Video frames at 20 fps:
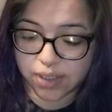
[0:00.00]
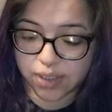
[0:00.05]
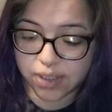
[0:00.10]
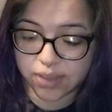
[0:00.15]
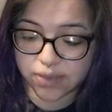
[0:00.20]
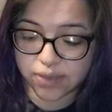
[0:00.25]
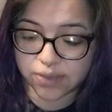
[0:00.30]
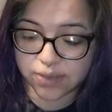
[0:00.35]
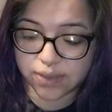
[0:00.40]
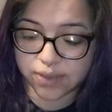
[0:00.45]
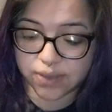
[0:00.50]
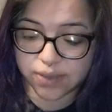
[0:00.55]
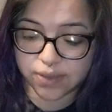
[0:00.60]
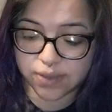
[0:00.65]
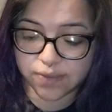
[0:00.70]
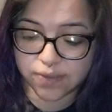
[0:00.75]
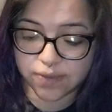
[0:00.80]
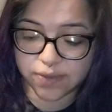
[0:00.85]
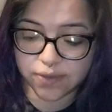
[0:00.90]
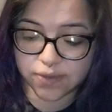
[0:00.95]
as the rest
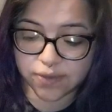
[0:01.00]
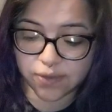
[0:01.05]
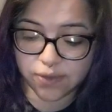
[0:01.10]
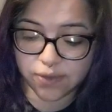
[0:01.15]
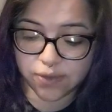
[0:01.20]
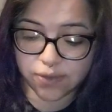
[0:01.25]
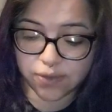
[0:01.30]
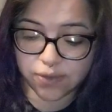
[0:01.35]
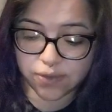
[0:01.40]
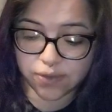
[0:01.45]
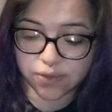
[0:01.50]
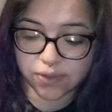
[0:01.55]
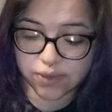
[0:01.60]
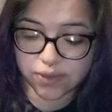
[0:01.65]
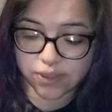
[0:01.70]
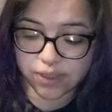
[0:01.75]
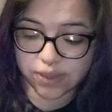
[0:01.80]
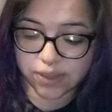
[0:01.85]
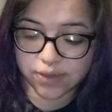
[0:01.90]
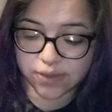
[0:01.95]
of the skull, this
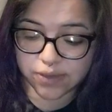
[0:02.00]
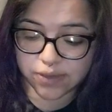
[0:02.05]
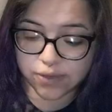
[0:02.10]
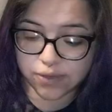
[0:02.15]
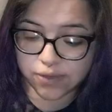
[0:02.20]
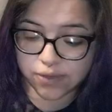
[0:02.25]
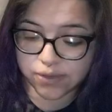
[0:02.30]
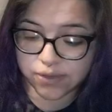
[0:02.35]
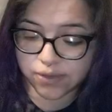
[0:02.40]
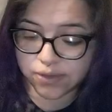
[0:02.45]
Eddie skull.